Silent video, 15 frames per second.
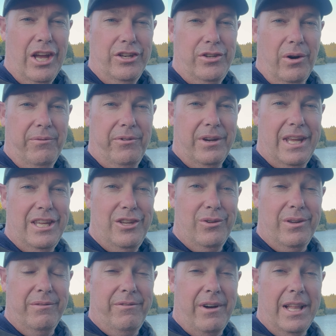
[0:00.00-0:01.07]
Don't forget you
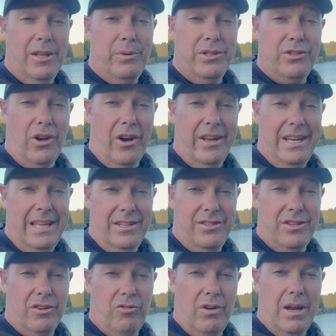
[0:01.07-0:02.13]
can follow us on
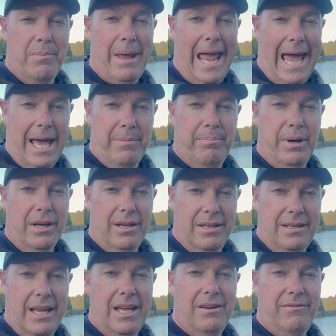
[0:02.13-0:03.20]
Instagram at Bucket
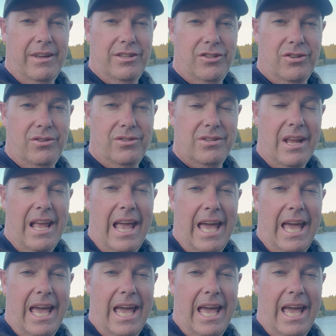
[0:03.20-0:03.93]
Day Adventures.